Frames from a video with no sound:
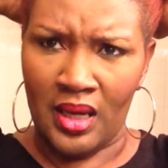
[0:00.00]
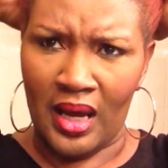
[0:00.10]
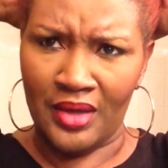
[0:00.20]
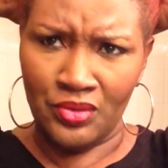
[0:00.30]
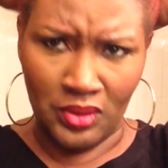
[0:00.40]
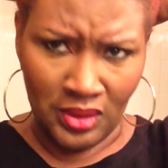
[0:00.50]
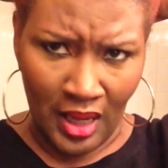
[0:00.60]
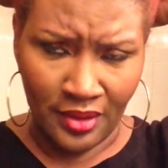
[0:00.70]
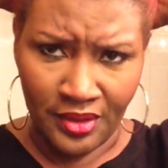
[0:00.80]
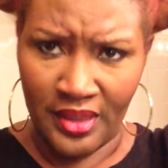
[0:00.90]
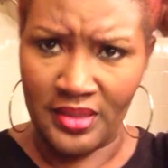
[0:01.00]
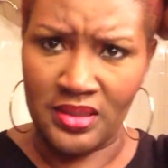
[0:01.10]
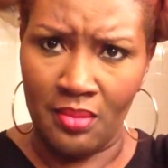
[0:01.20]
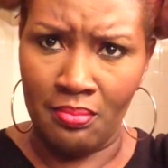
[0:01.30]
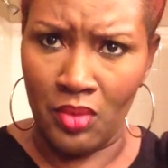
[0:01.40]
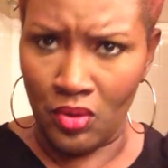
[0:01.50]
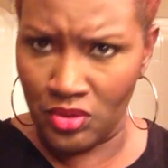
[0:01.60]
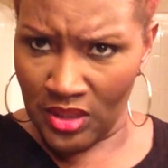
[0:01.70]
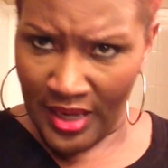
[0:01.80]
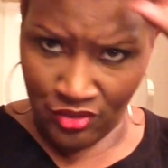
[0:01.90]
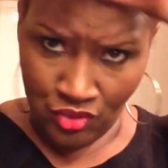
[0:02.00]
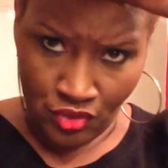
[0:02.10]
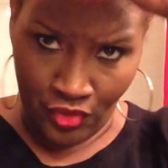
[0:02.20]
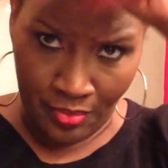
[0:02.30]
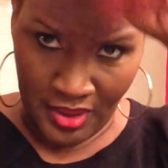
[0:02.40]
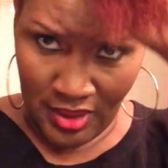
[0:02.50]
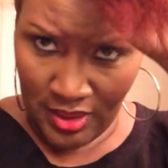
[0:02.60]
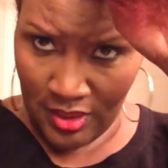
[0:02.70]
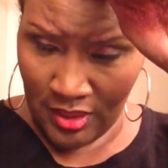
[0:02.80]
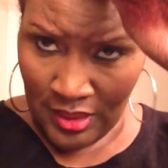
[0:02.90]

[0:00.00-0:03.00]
I do a lot of things that most naturals forbid.